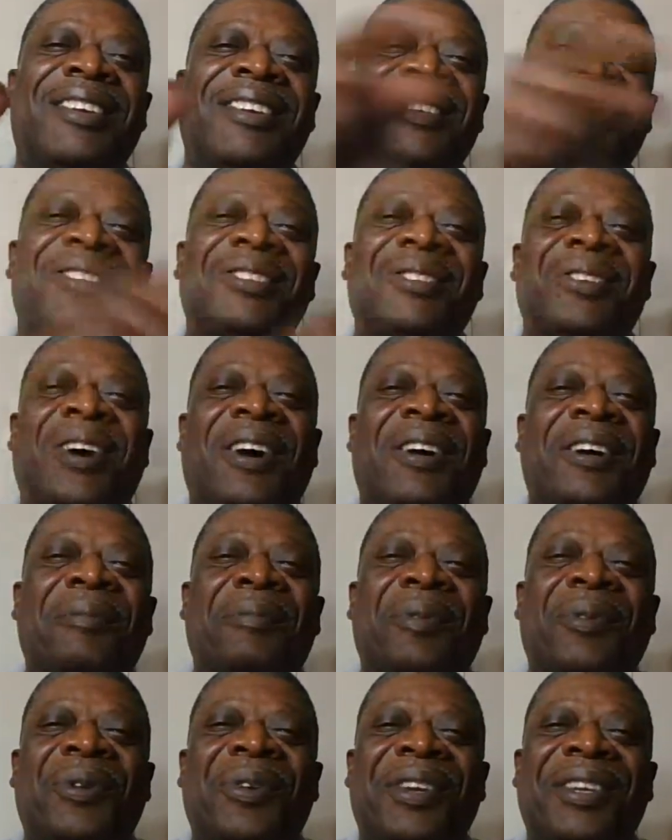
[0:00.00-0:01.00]
you are
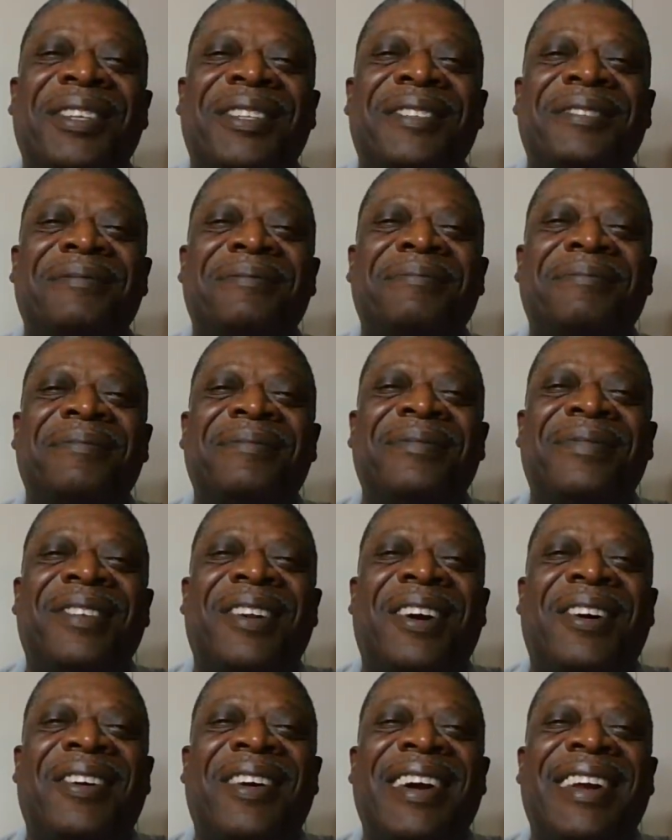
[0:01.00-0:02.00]
important.
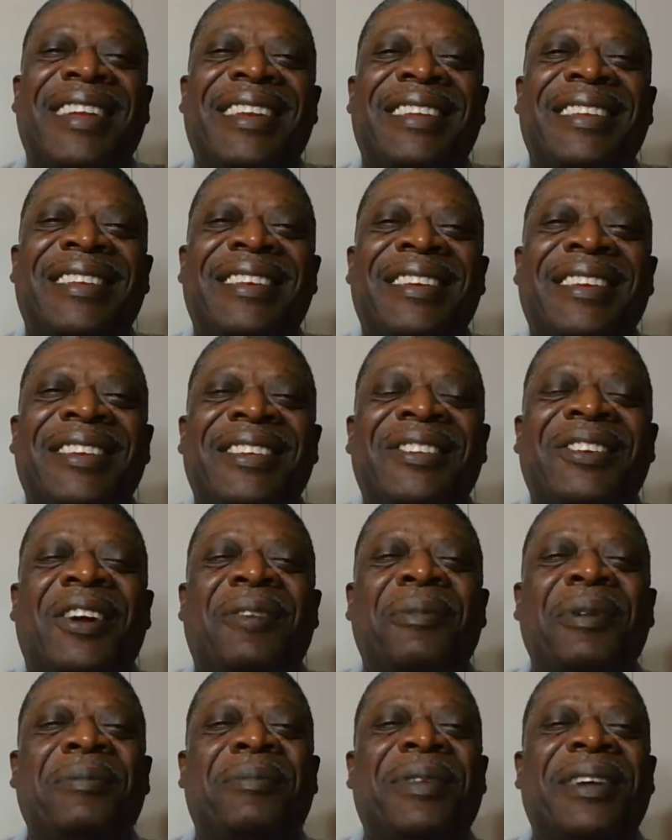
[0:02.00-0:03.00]
All right. Y'all
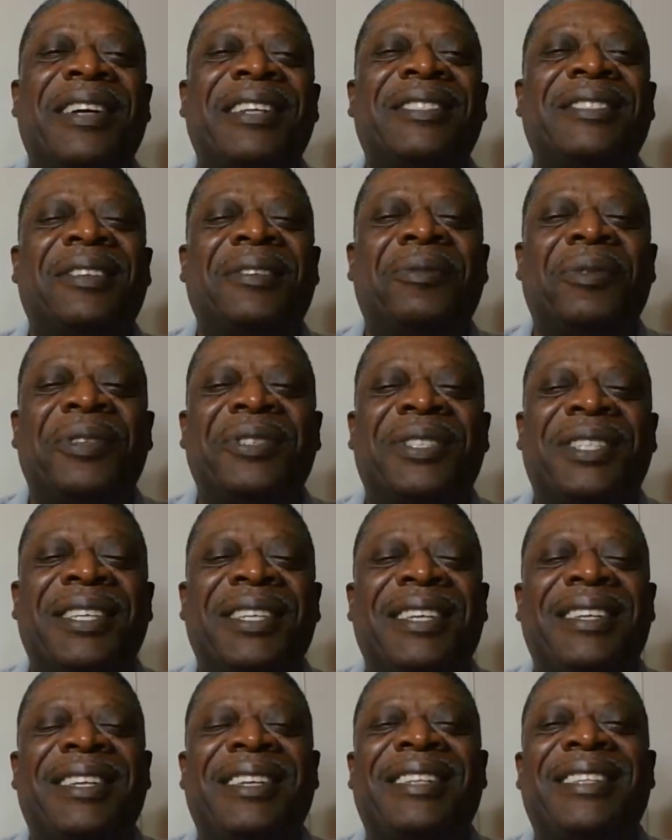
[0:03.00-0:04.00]
be blessed. We'll see
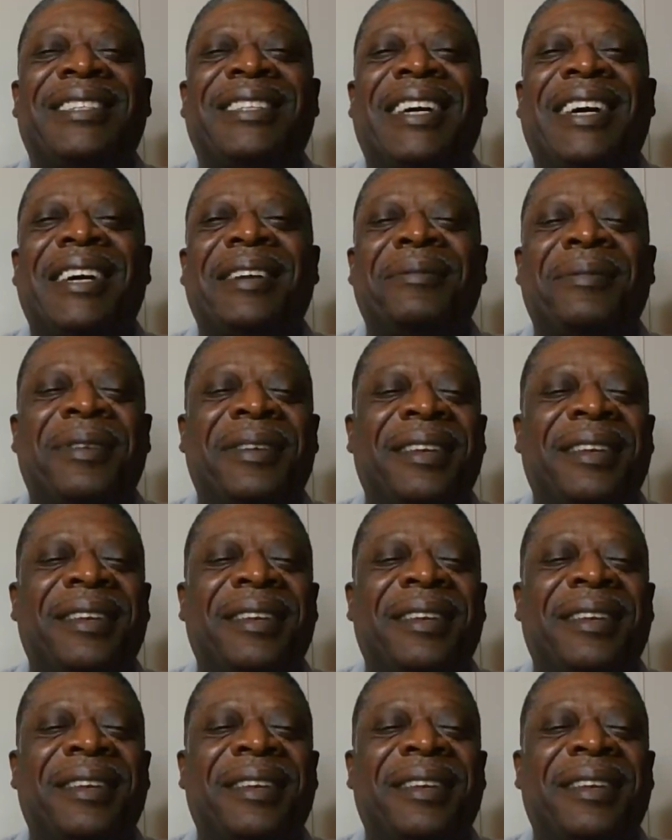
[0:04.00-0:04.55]
you another time.